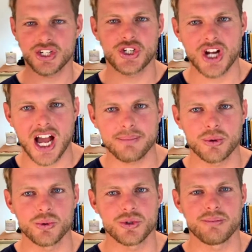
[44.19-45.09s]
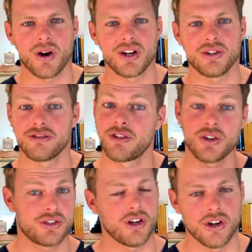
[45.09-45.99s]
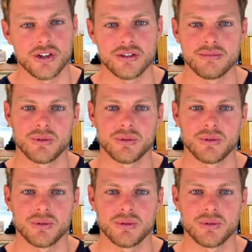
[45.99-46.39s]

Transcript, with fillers: shark pool to buy your first home